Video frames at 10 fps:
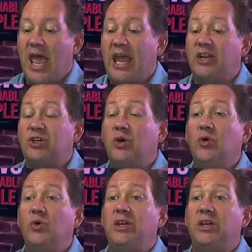A
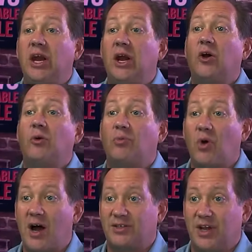2-year
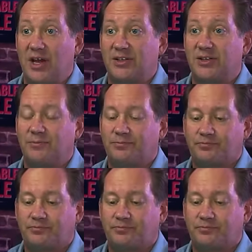process.